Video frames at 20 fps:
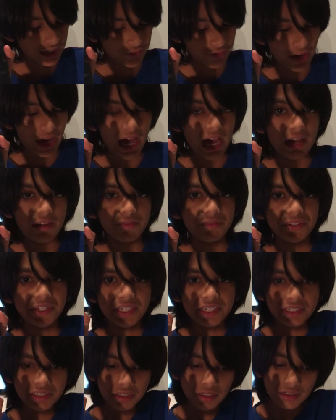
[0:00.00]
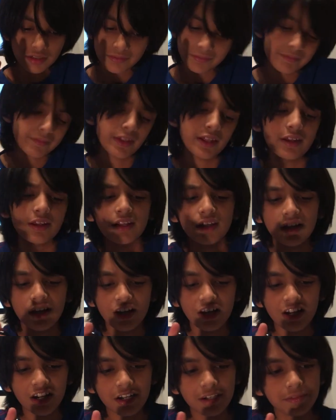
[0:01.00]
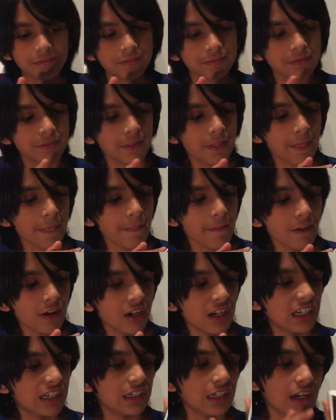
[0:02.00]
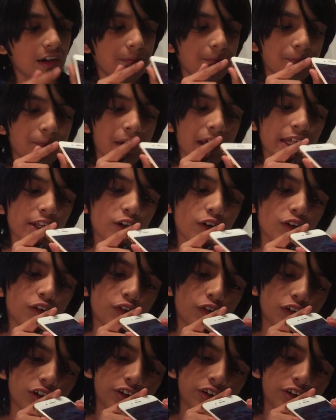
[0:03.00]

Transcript: of having a metal or